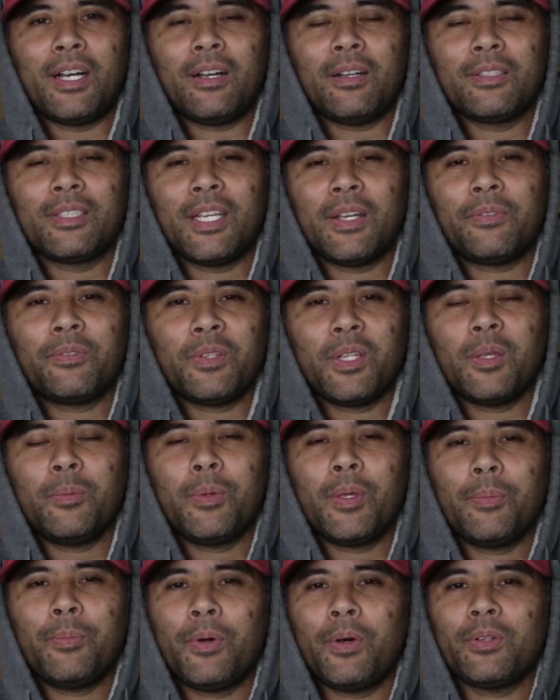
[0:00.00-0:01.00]
I'll definitely
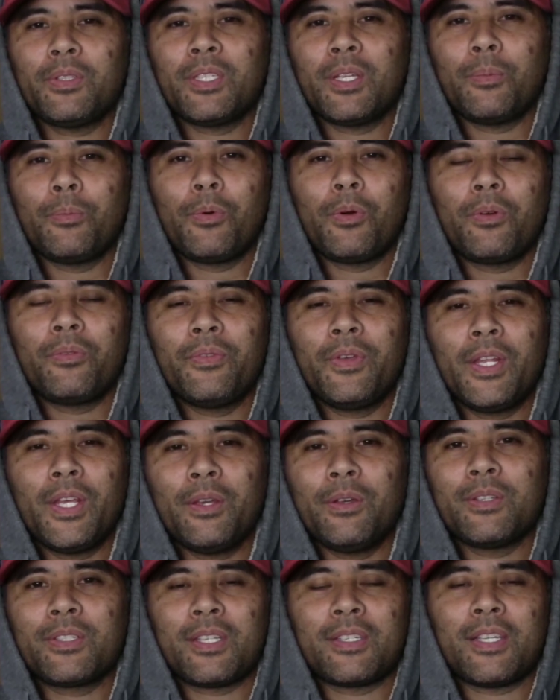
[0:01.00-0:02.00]
be posting more
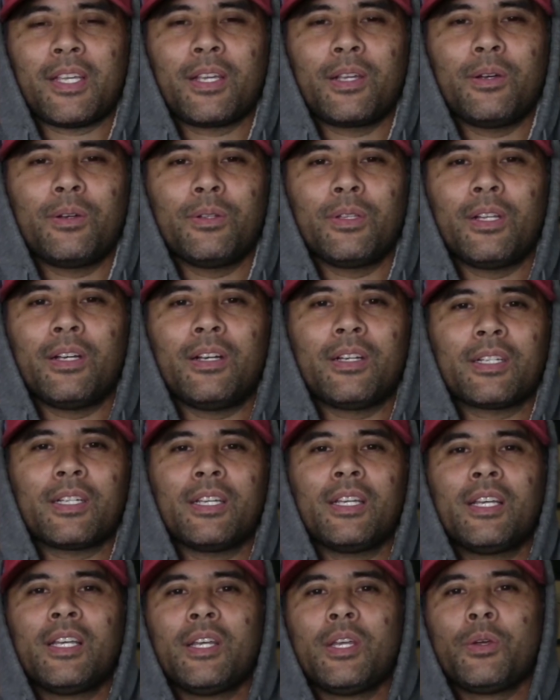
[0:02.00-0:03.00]
videos as I go along
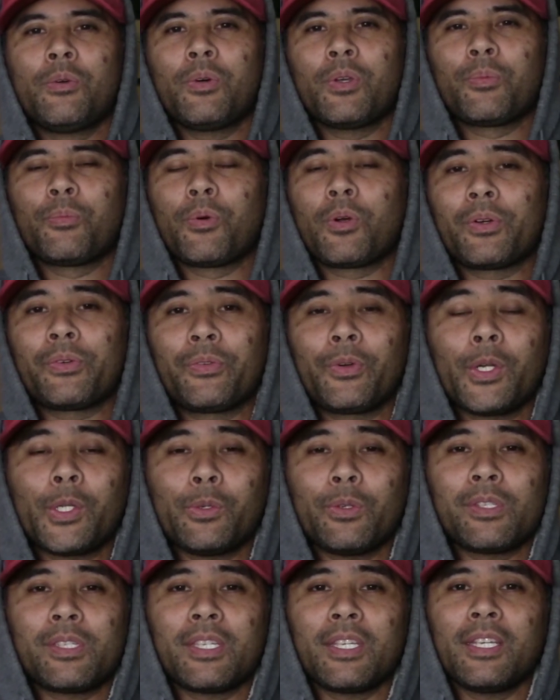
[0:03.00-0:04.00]
with more
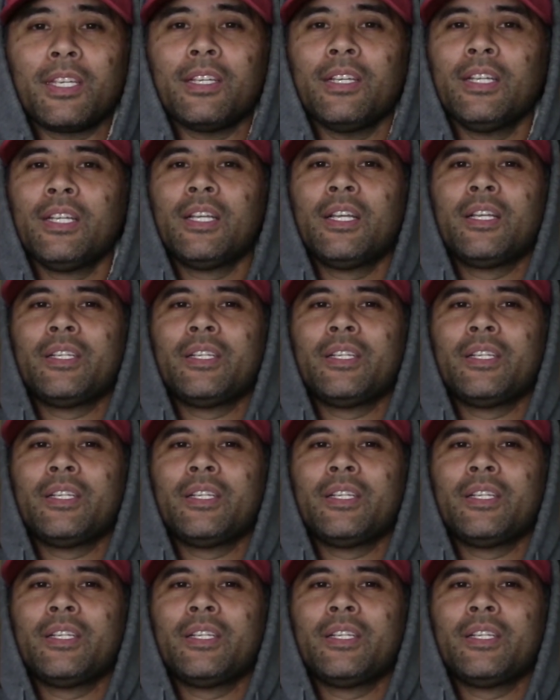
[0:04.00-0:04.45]
frequency.